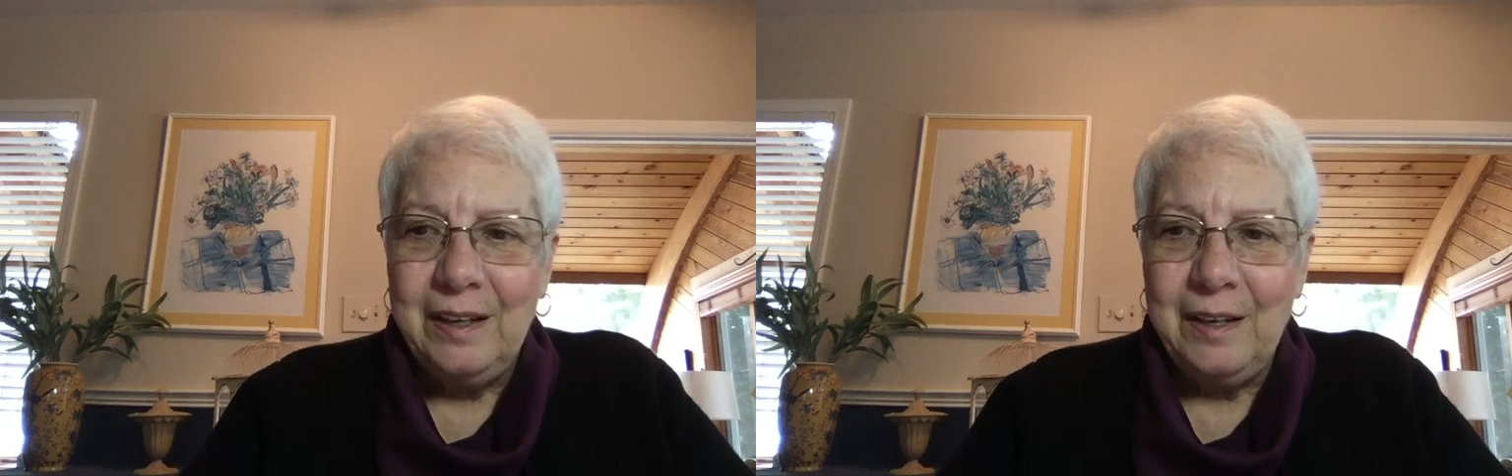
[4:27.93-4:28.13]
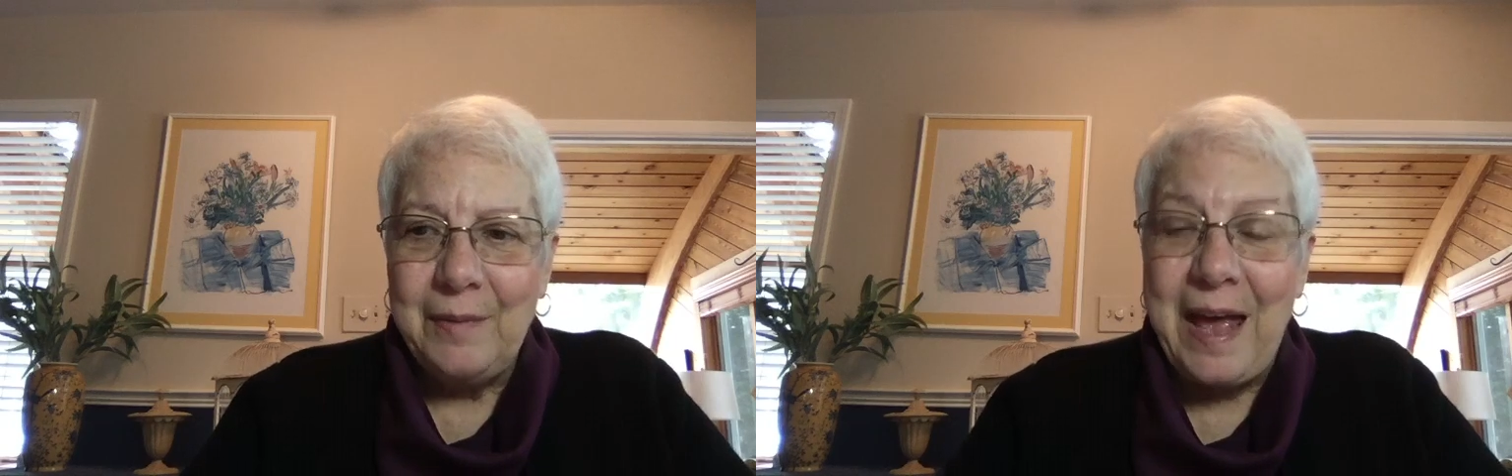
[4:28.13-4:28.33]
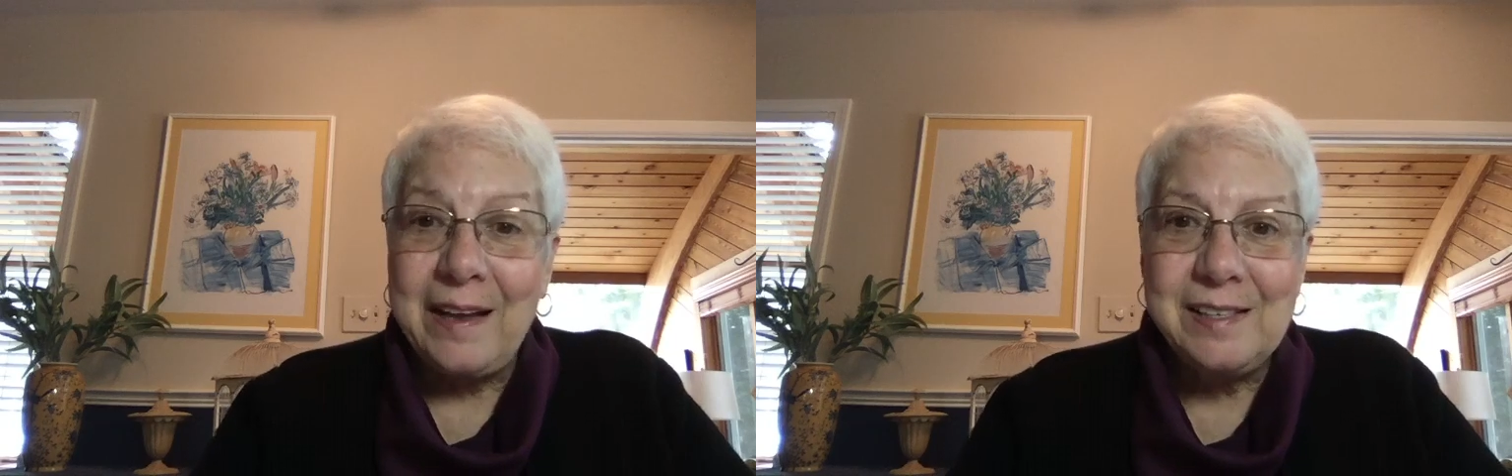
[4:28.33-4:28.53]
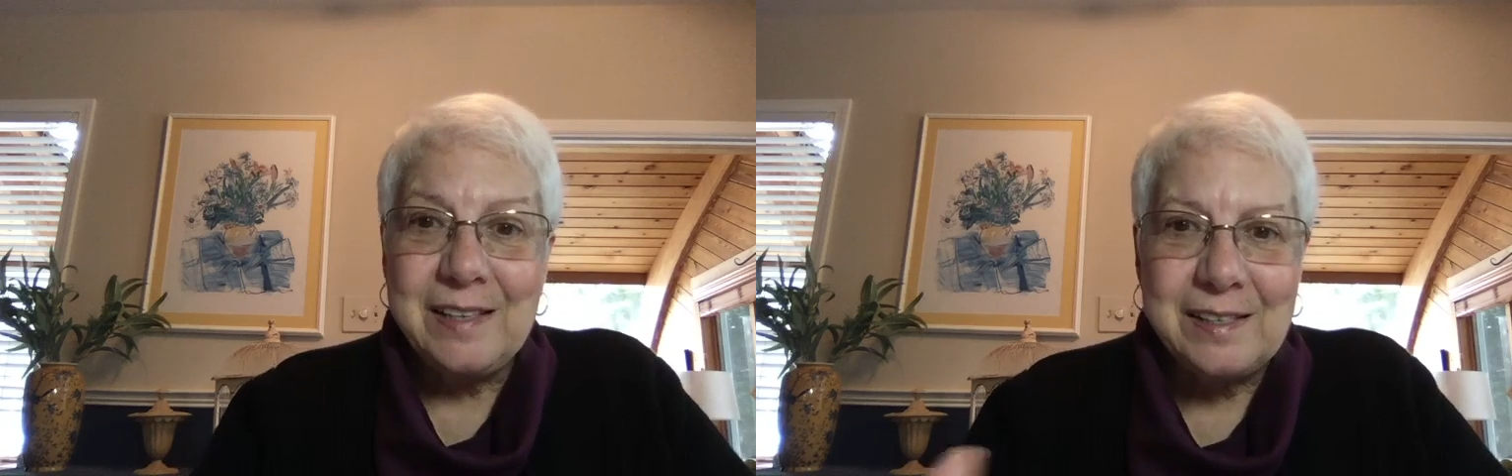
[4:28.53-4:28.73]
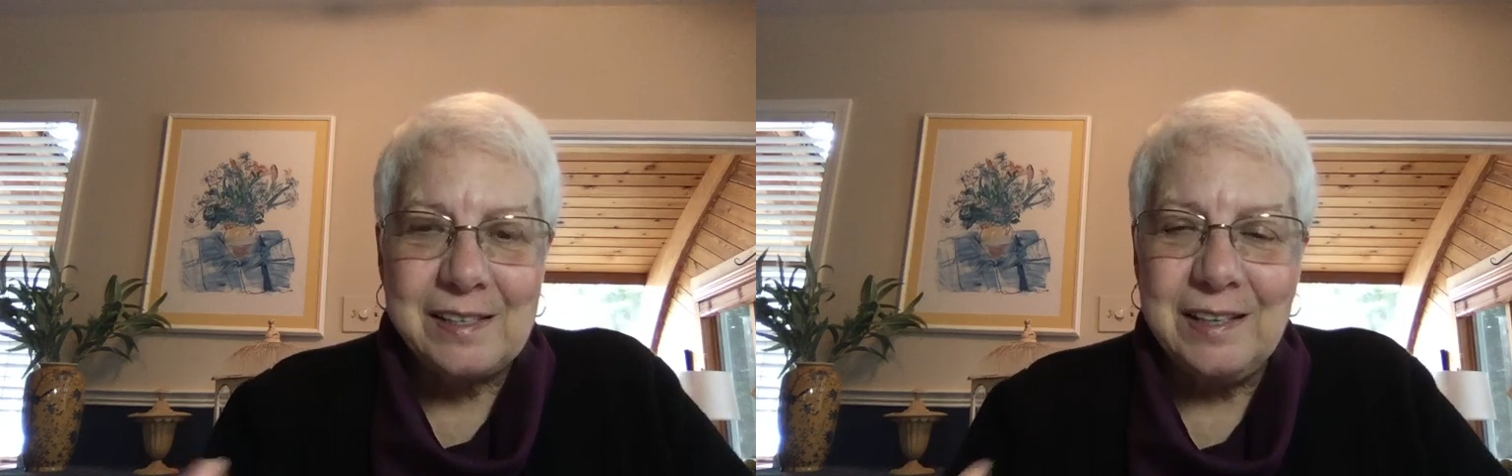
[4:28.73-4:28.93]

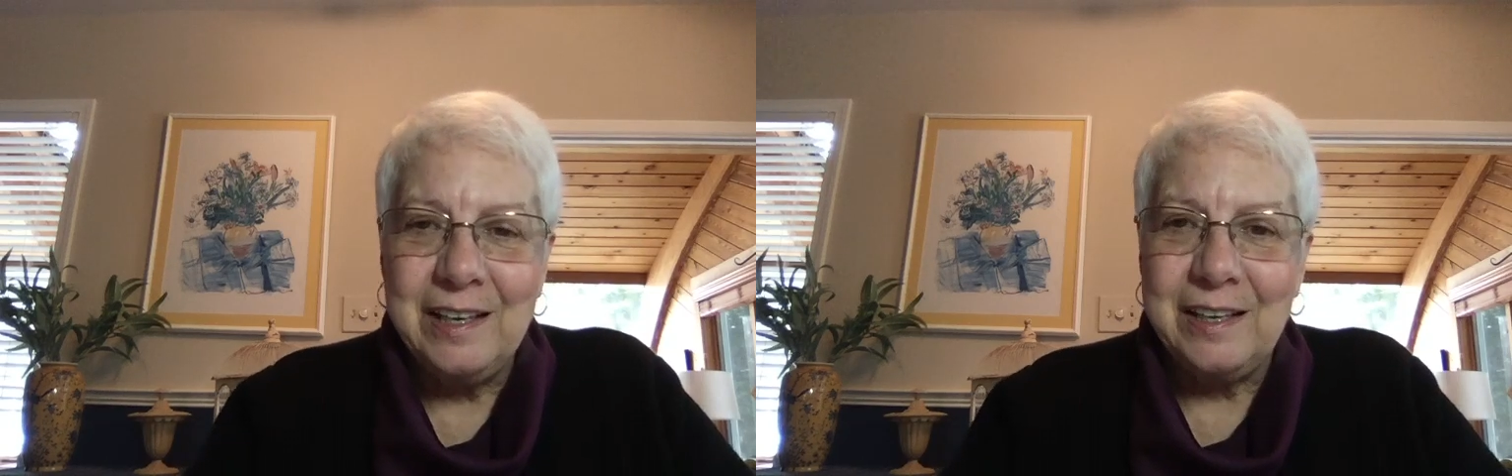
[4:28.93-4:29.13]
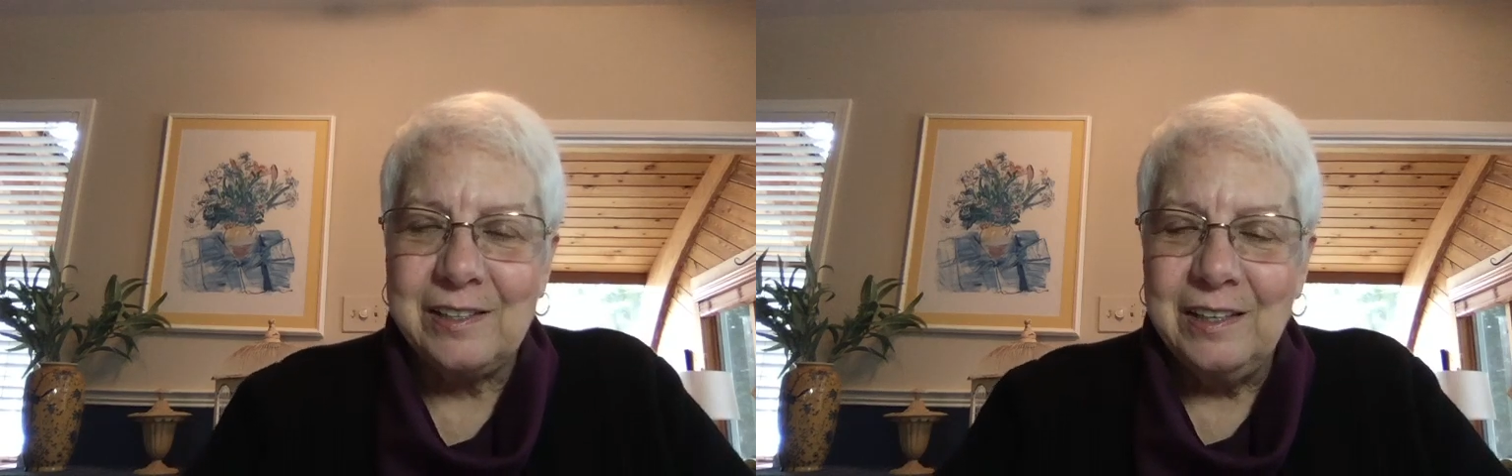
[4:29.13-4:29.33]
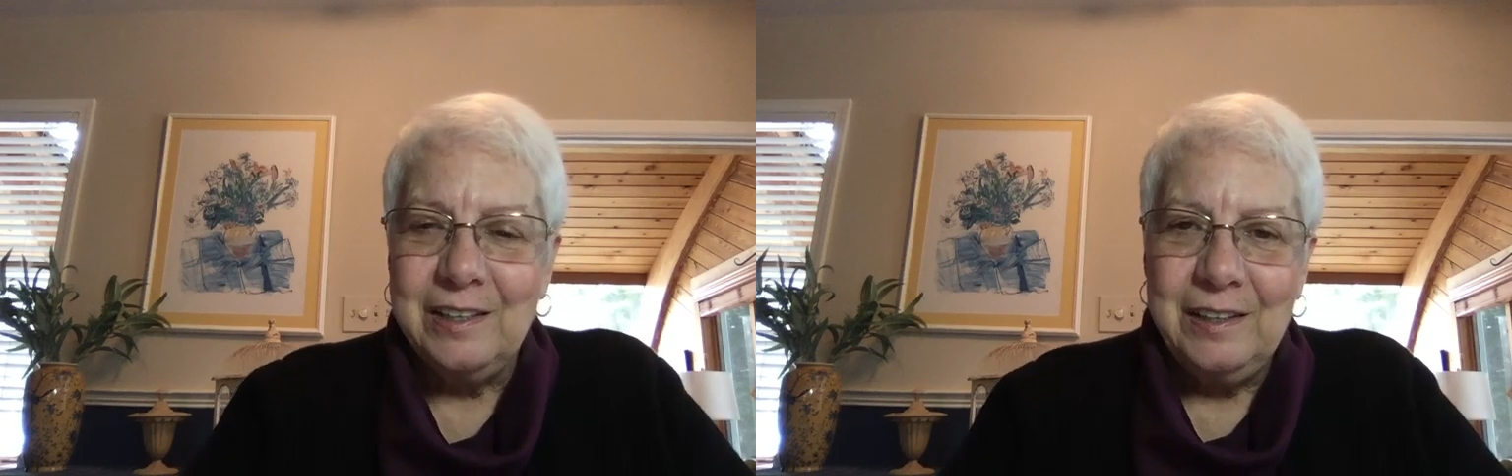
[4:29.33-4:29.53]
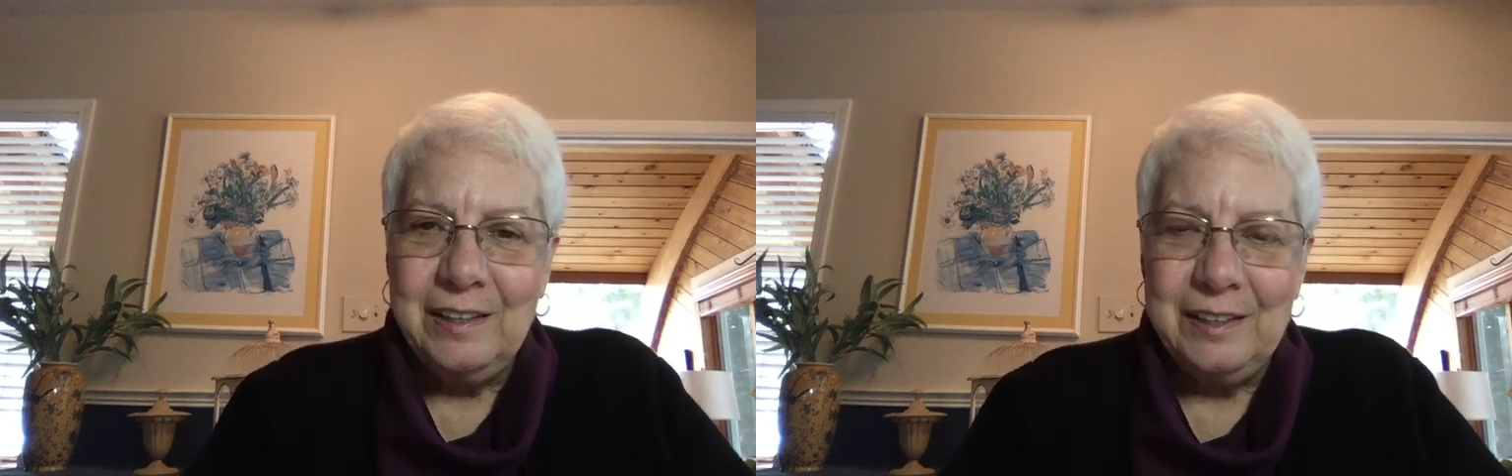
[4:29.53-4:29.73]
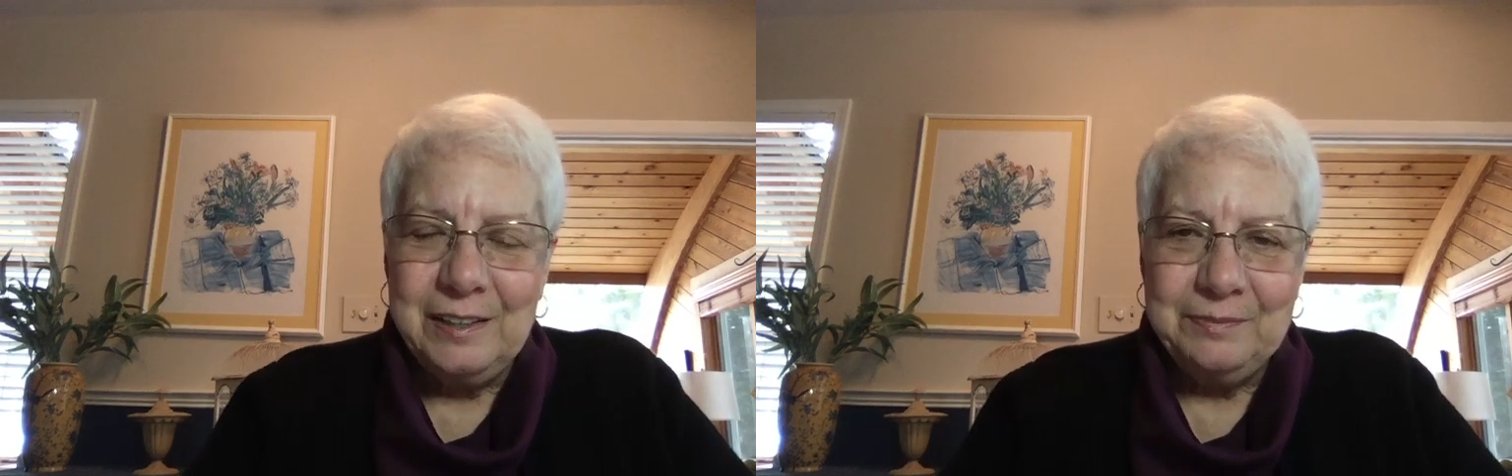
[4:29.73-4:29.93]
access it
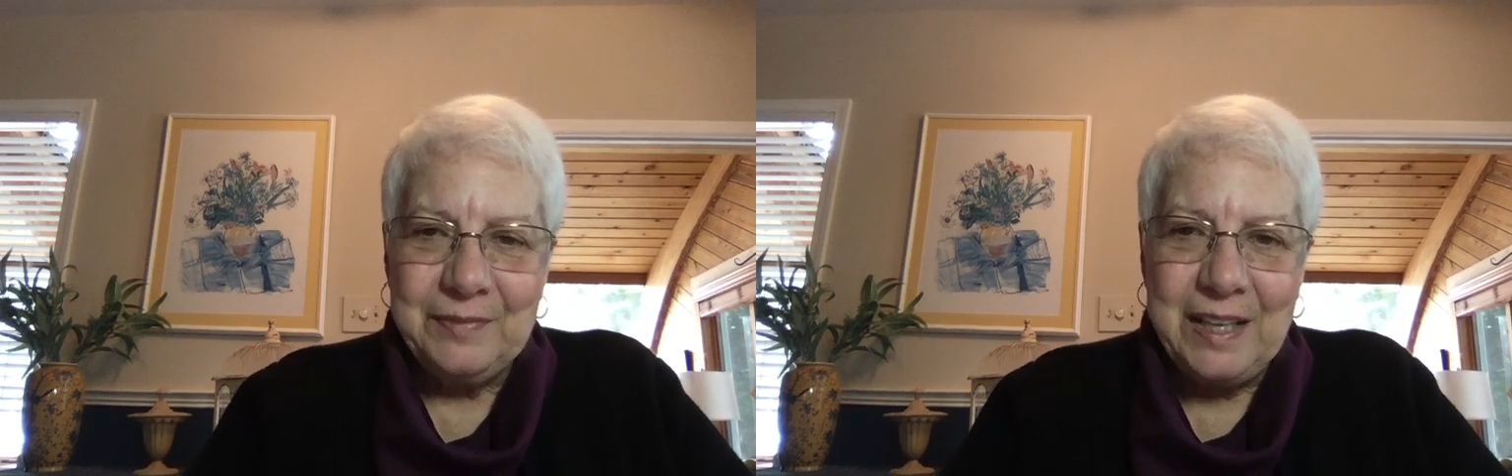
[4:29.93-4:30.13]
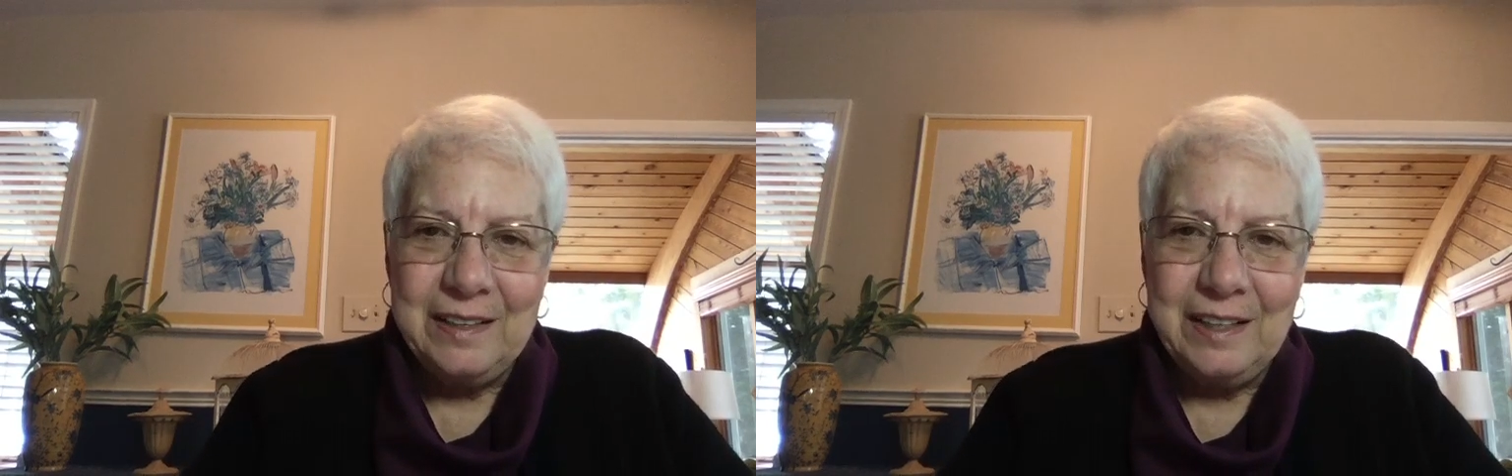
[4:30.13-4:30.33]
and